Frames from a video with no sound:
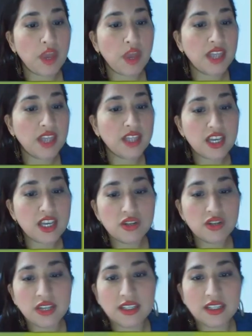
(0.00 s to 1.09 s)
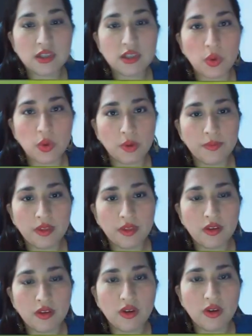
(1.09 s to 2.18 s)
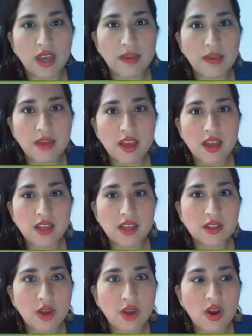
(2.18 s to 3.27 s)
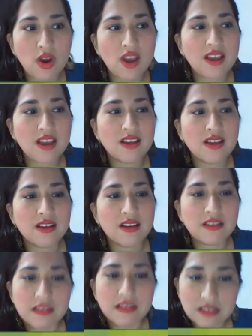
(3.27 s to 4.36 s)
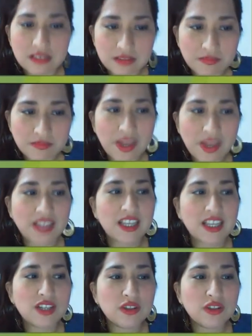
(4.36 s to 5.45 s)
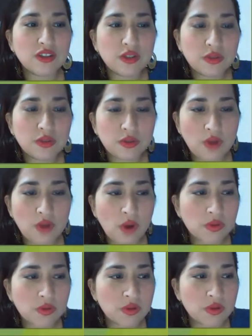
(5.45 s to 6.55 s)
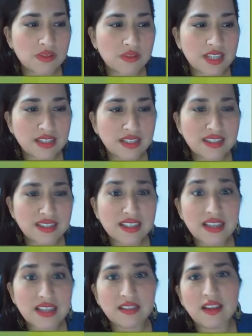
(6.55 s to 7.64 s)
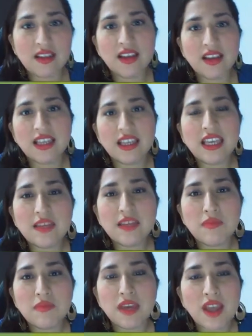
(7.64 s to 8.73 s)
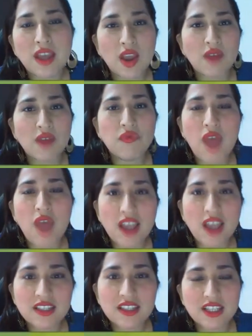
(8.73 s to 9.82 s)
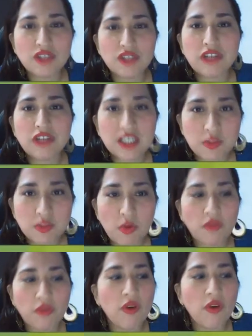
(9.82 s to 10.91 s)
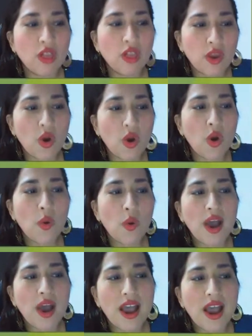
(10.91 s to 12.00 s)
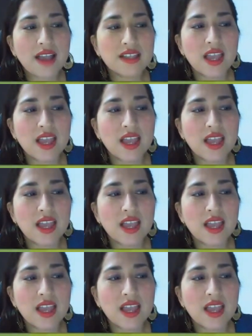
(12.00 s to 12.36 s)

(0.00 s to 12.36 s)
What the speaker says: pay attention at the school. Okay? So pay attention to those sentences and give me write in your English portfolio what